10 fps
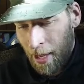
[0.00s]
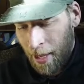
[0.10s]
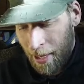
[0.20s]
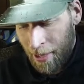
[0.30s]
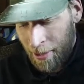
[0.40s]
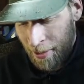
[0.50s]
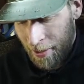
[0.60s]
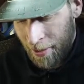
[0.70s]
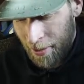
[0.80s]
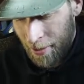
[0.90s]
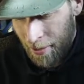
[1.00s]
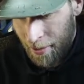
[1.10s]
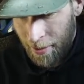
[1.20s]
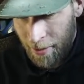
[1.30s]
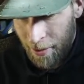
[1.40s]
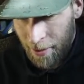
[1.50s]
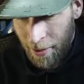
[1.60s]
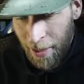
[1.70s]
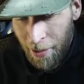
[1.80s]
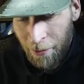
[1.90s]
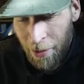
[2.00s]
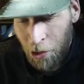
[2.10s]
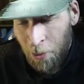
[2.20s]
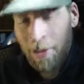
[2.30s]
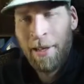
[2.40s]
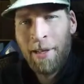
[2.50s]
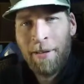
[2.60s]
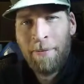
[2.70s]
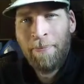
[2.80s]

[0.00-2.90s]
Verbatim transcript: And individually,